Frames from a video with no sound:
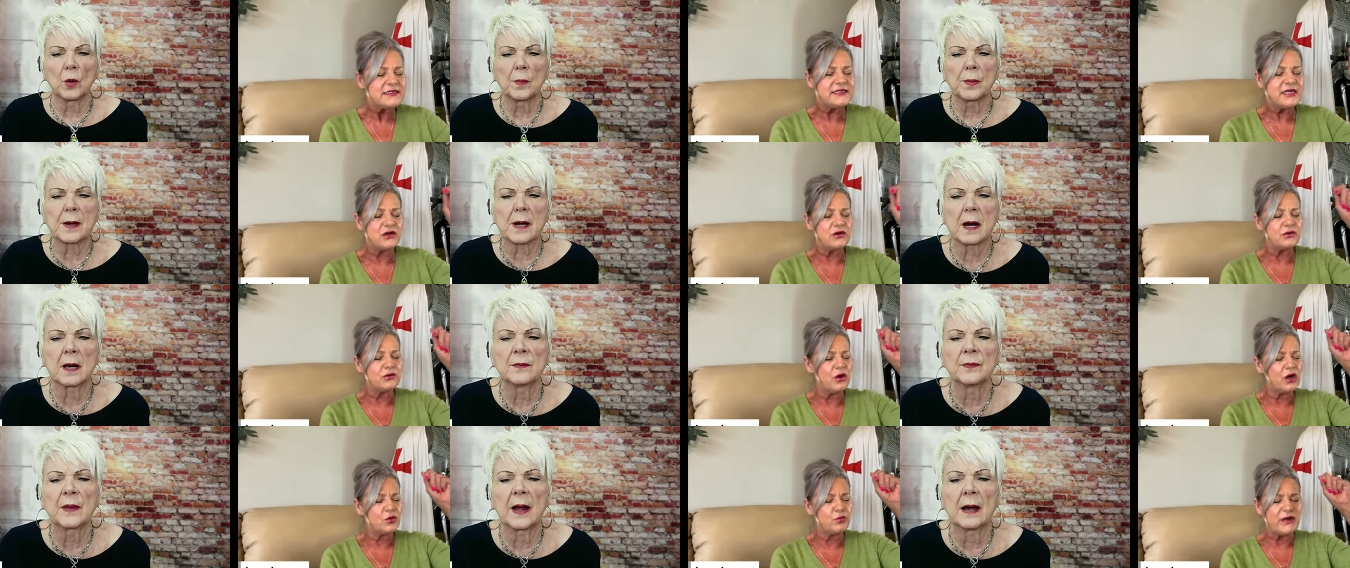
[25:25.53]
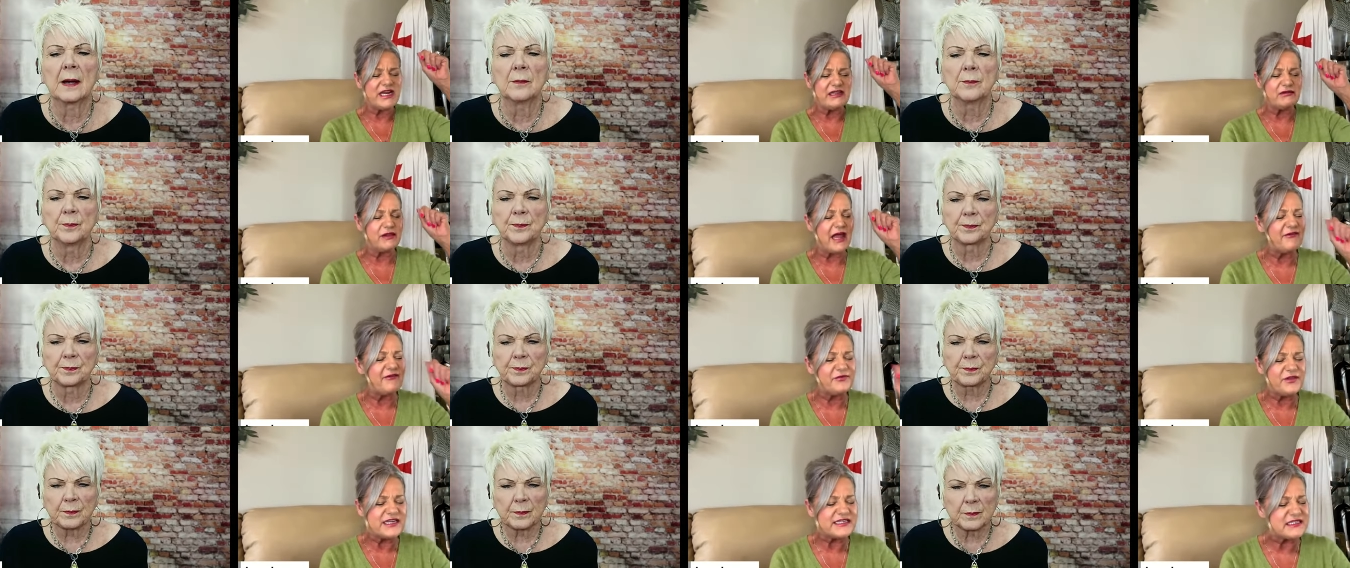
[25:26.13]
Speaker 1: Dear Lord, we love
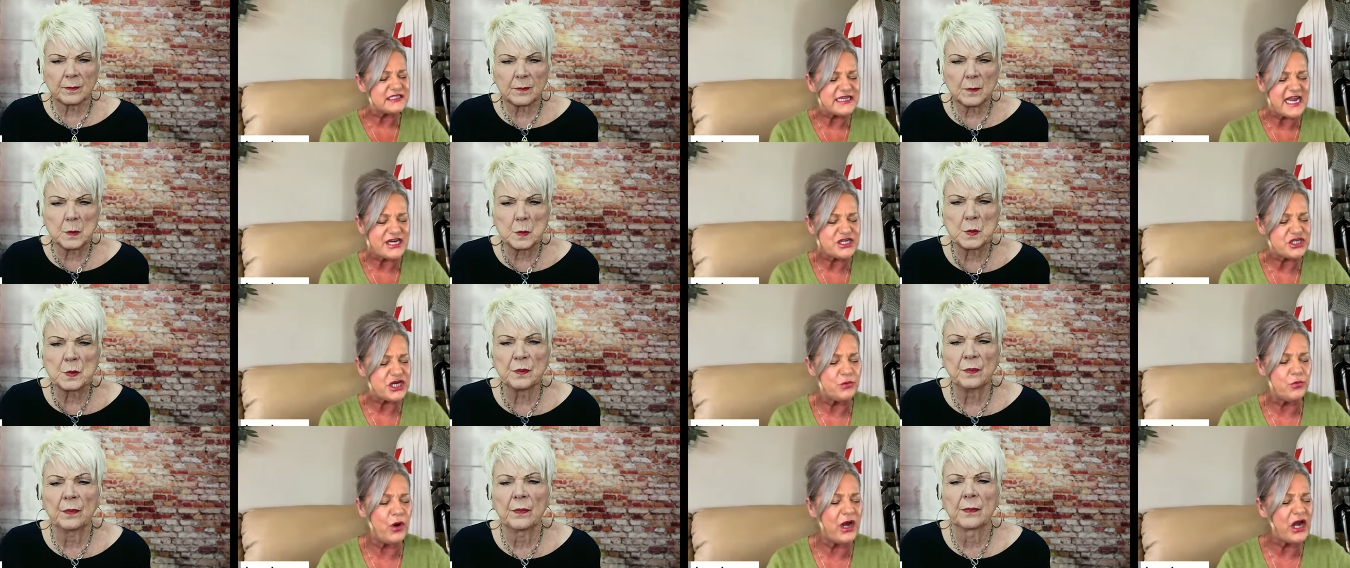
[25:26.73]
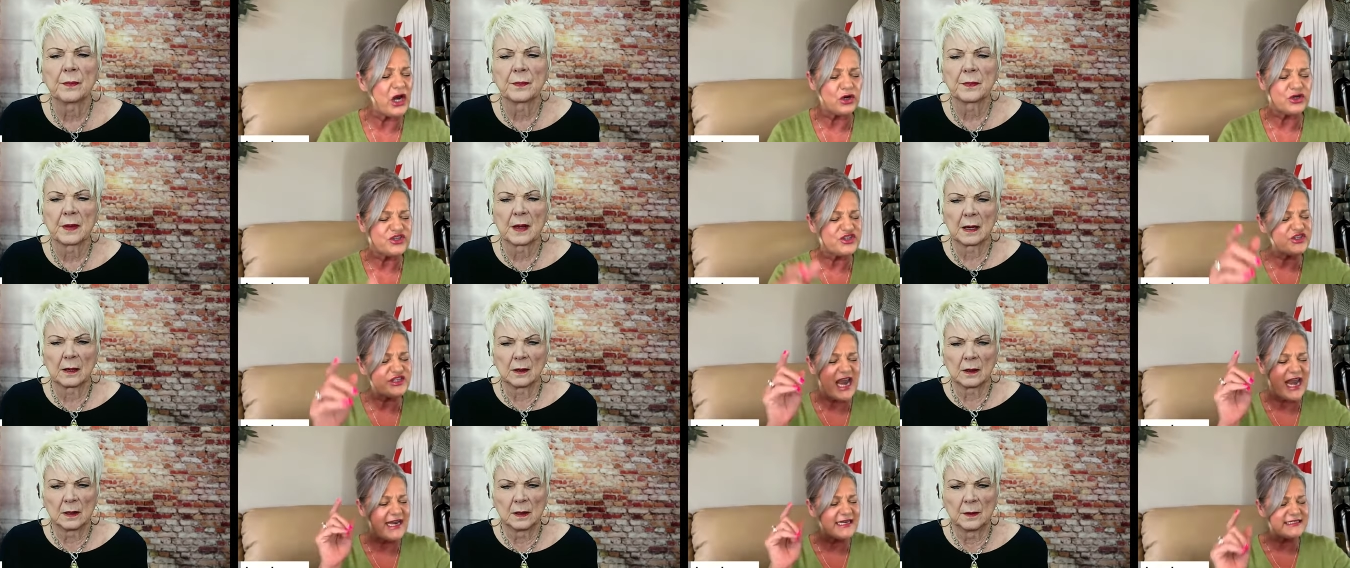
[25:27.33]
this nation. We are
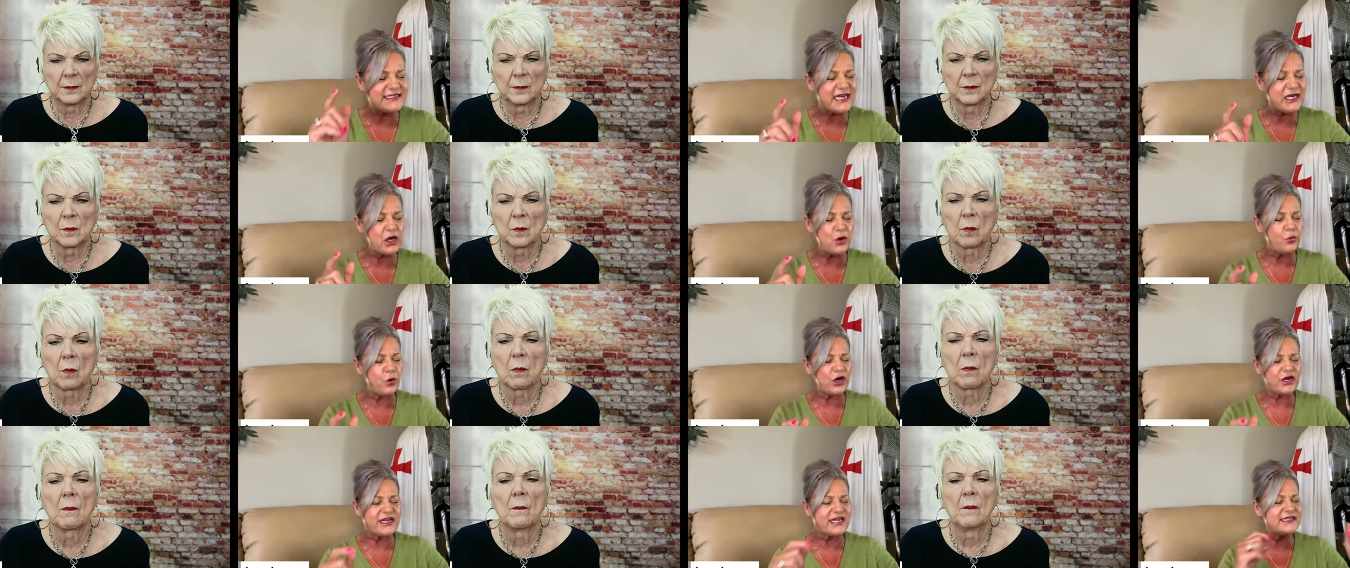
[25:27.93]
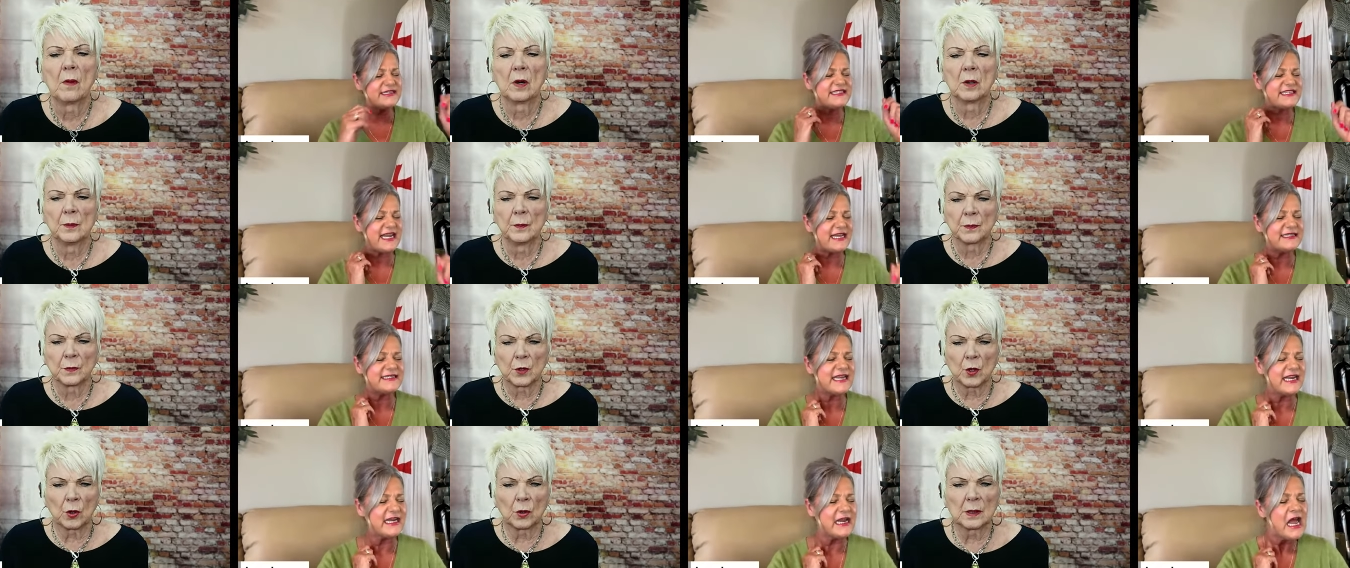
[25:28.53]
standing and we're
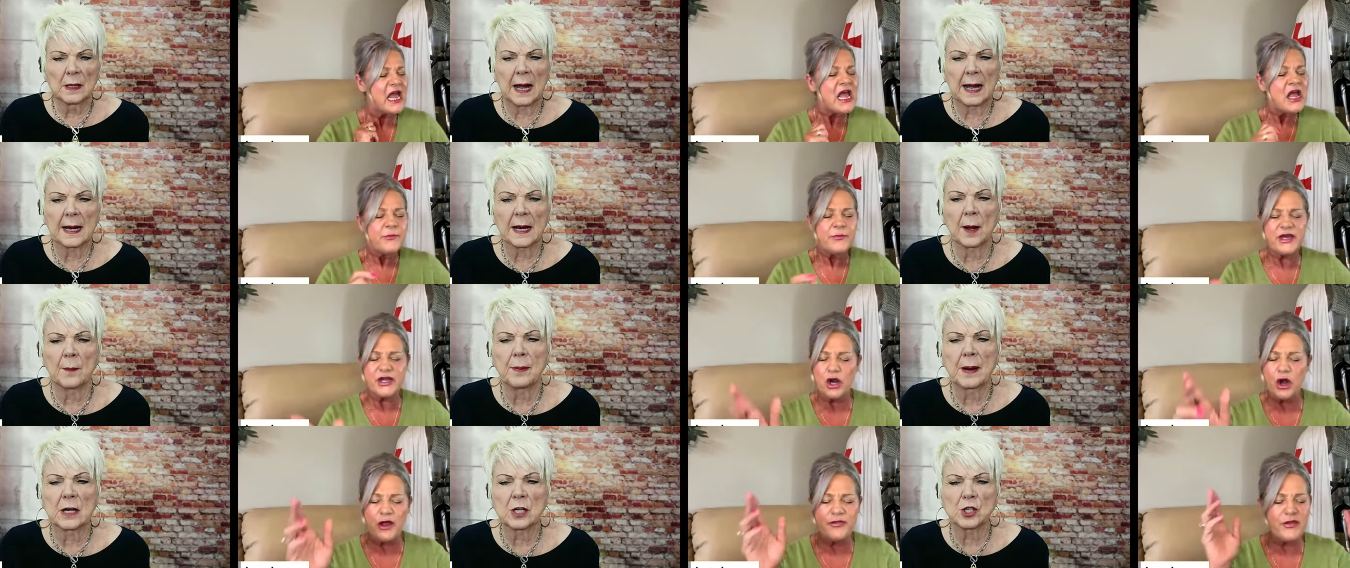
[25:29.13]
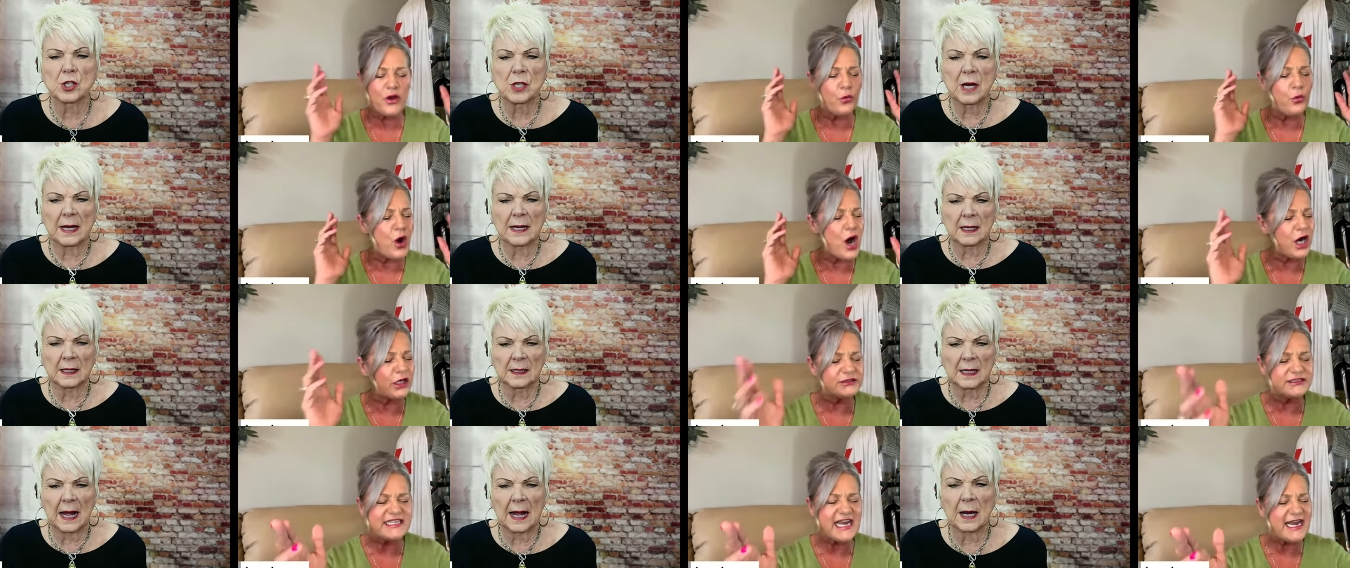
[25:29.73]
contending. But on the wall
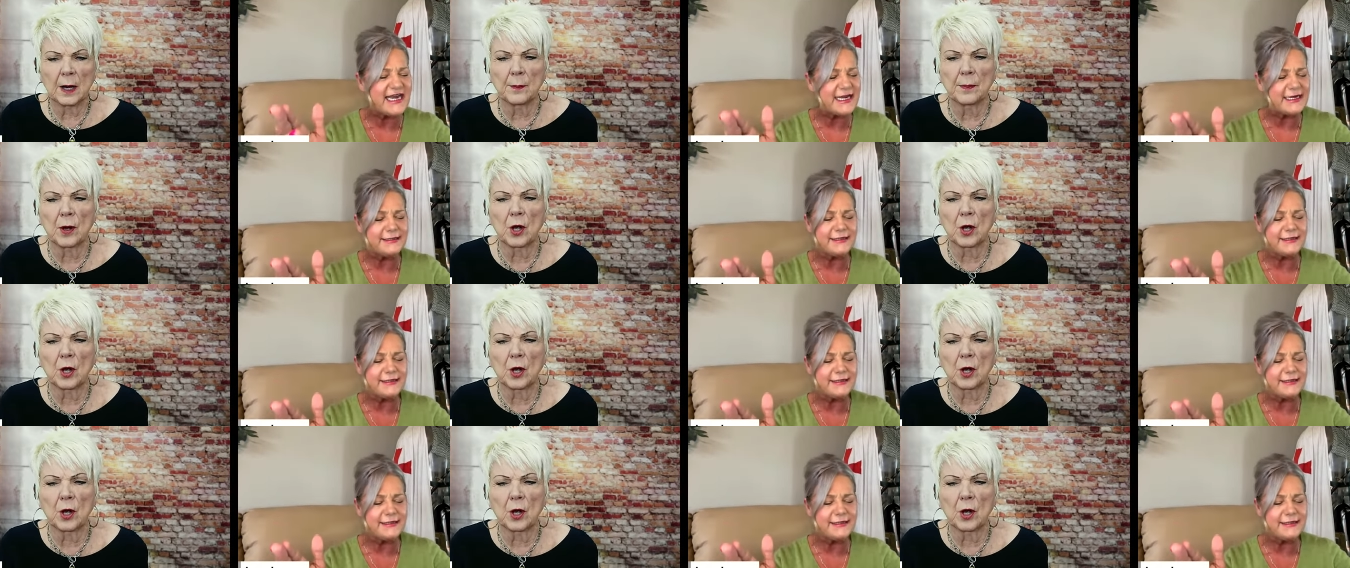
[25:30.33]
day